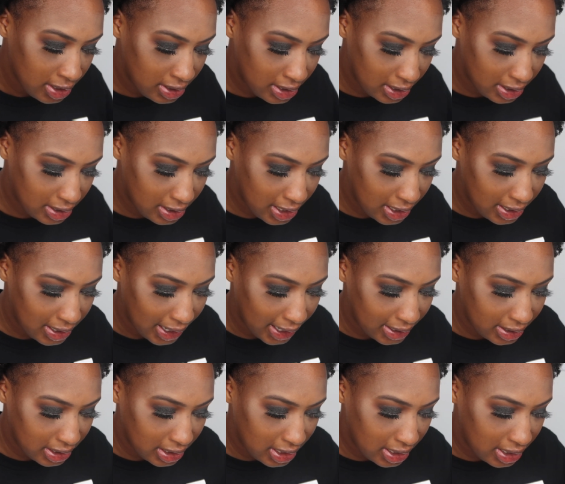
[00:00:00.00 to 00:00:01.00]

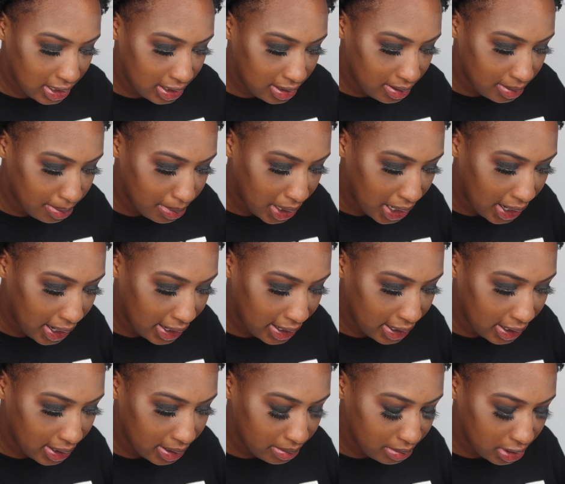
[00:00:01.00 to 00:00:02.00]
1619 by
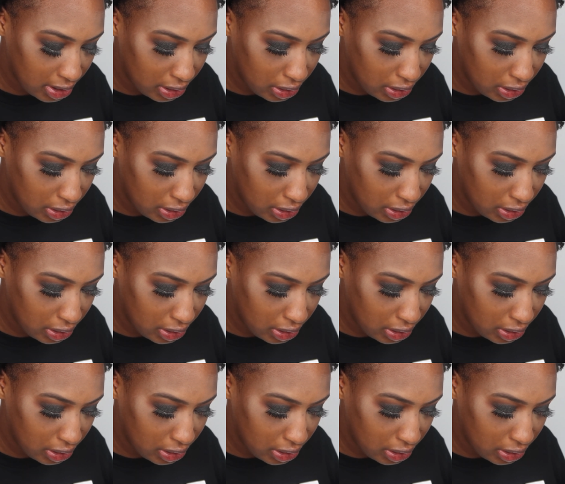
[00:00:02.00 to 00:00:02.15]
the